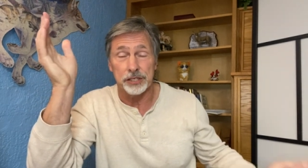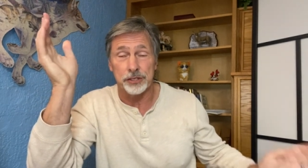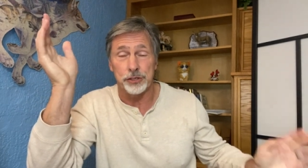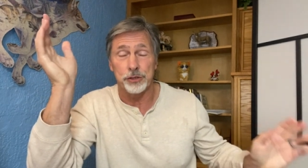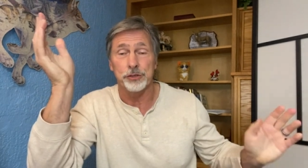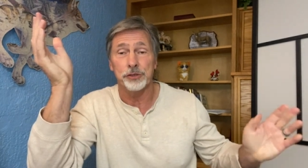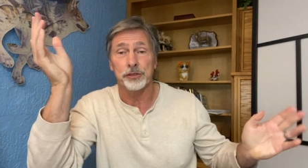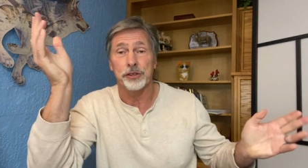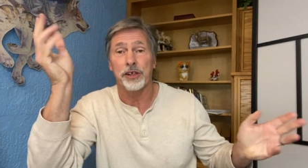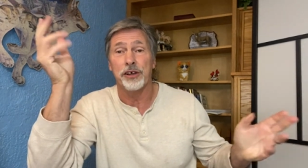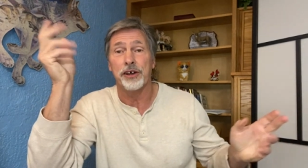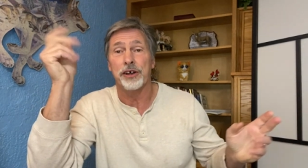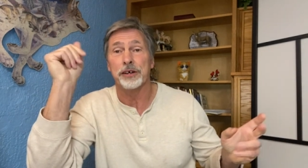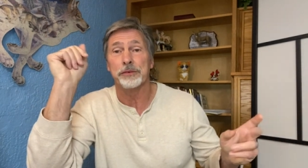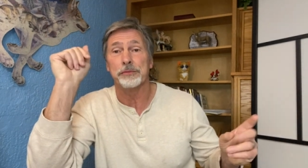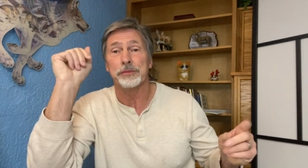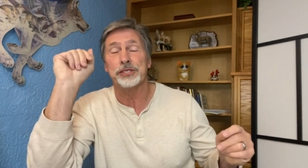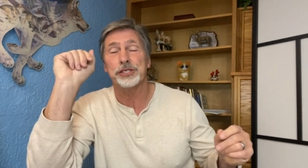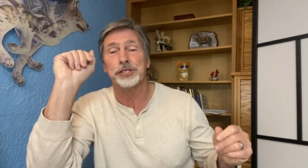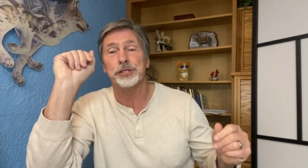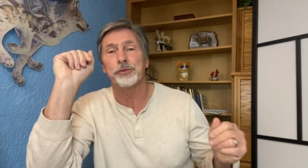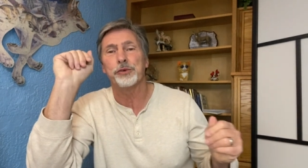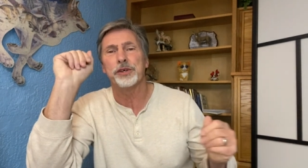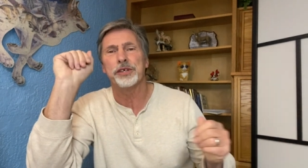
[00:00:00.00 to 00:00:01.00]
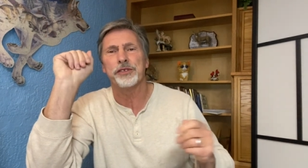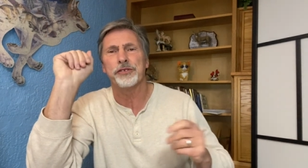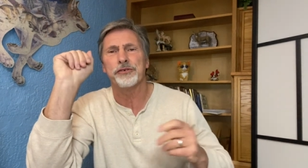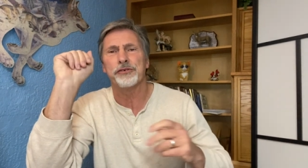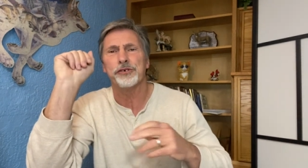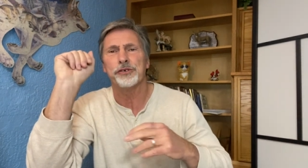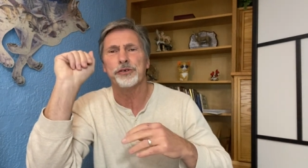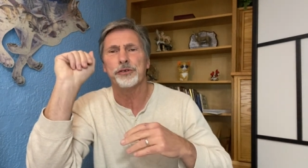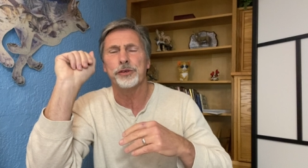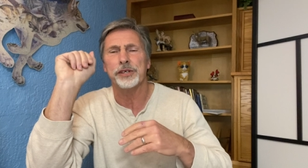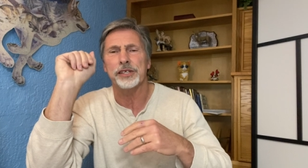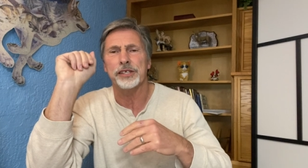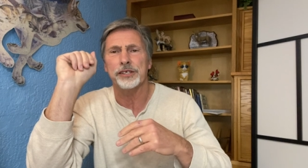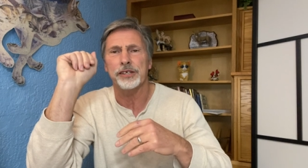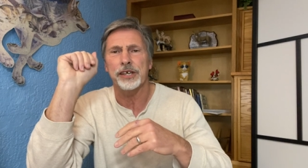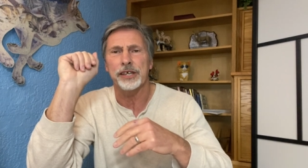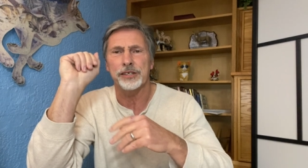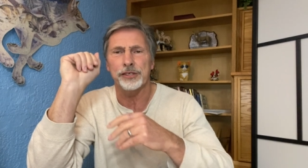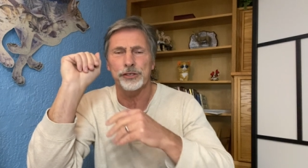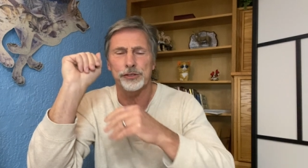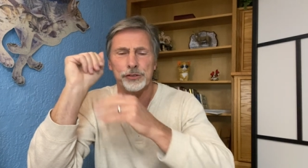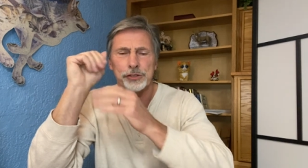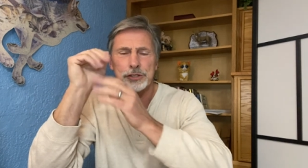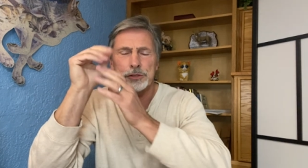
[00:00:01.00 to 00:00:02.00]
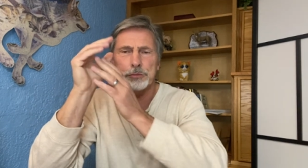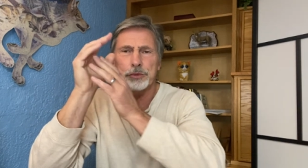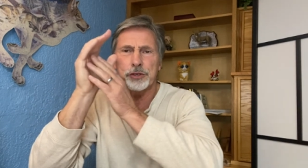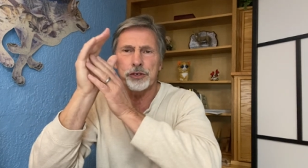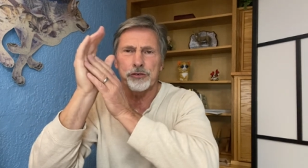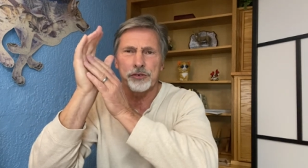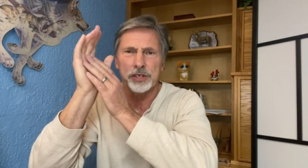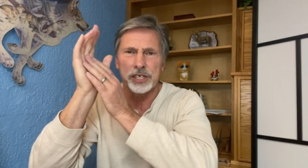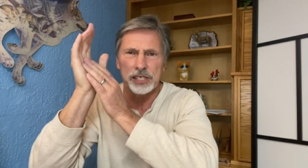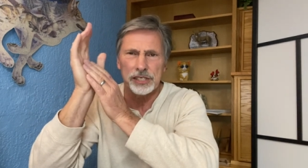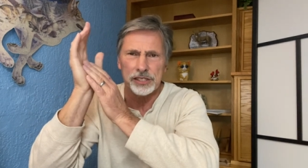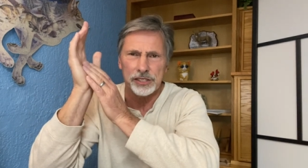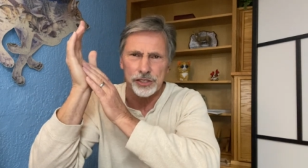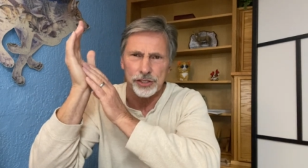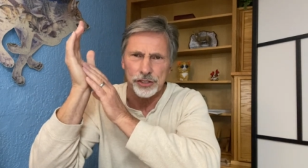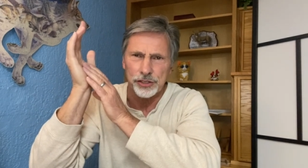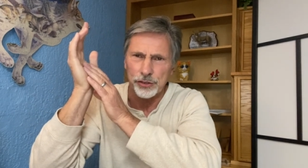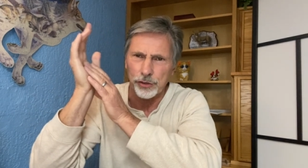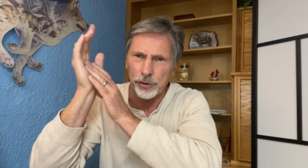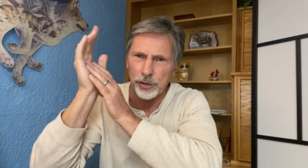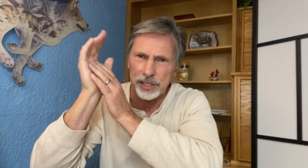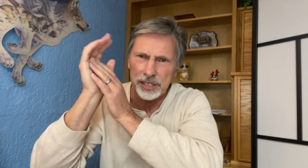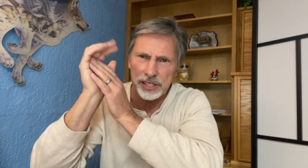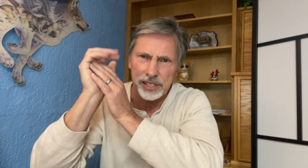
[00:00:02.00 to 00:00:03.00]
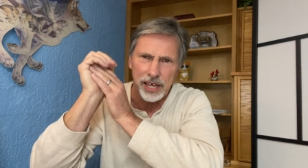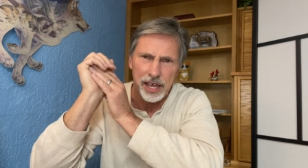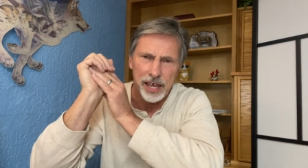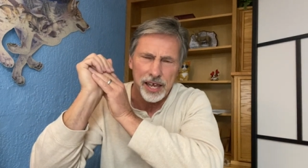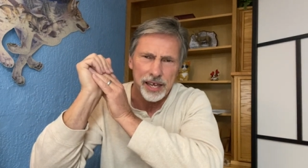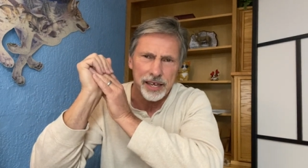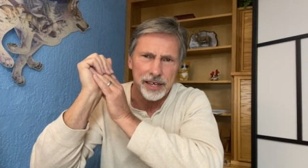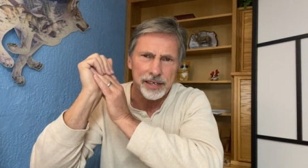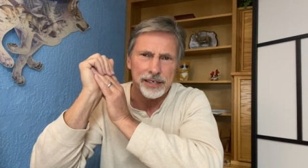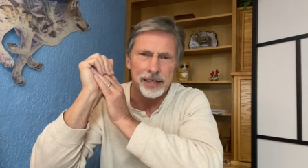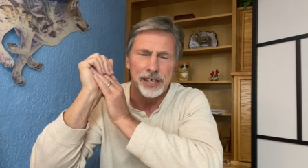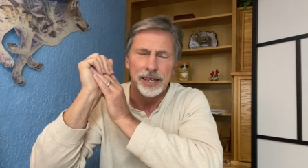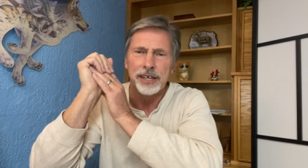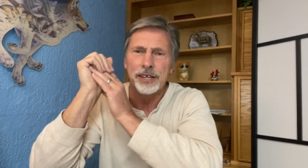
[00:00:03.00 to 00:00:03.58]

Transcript: too long, but she went through and, and used Purina's joint diet,